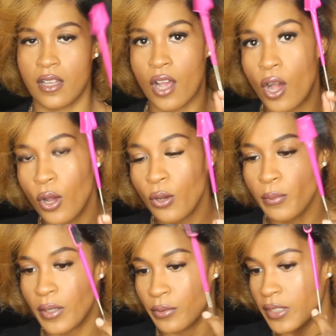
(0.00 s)

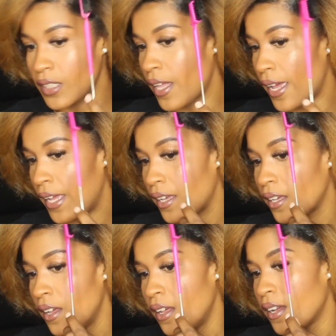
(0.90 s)
comb, it really like
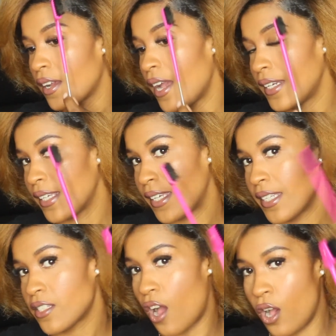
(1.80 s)
kind of
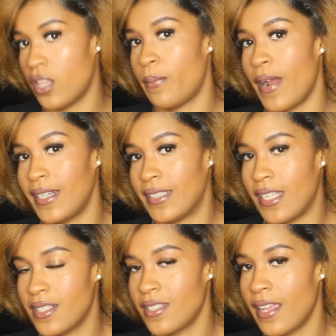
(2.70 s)
gets all the product
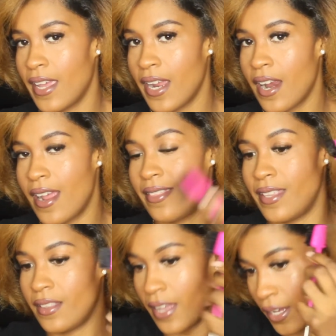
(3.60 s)
into the hair, and
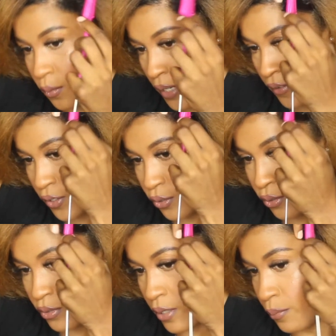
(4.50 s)
then like whenever you
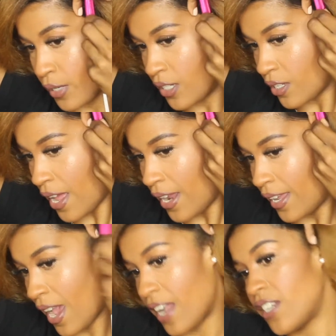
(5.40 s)
use the brush side,
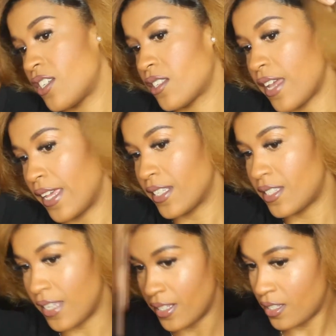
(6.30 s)
it kind of just like
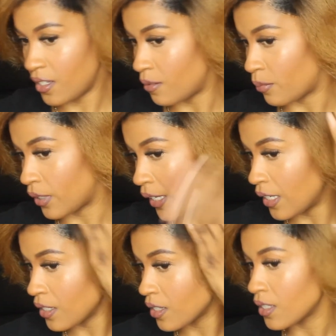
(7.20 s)
sets it in
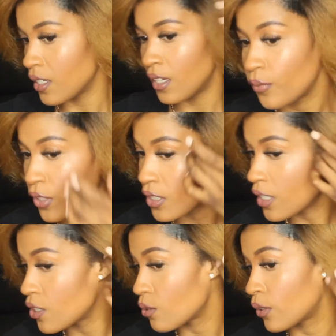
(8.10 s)
place. These
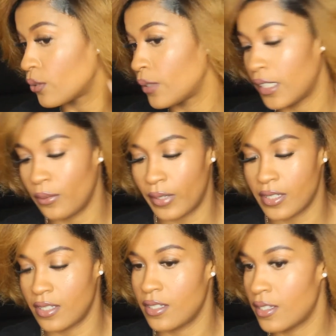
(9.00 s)
edges aren't going anywhere,
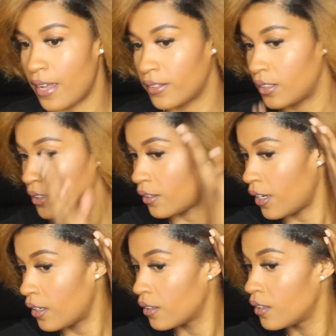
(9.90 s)
sis, after this,
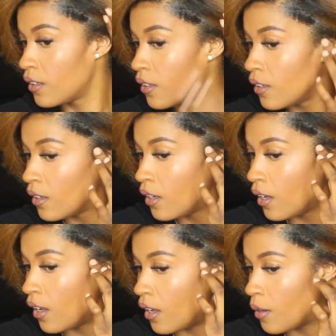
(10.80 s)
okay?
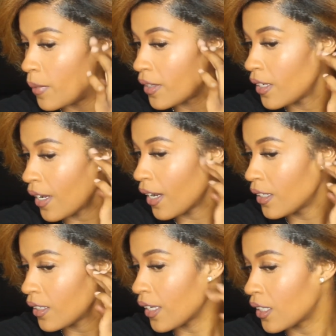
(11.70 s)
And then I
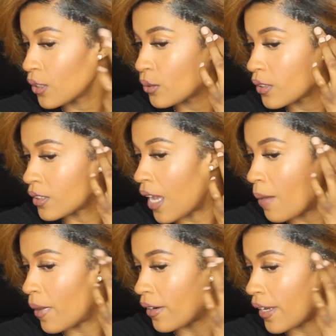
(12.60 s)
kind of like a little
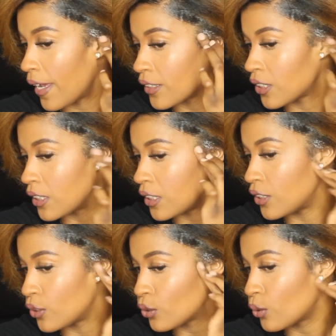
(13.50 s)
sideburn
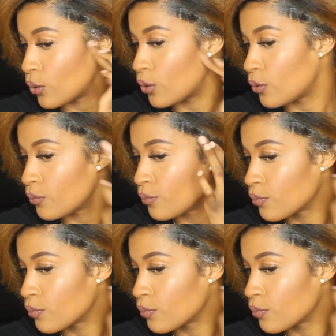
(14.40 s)
action, you know.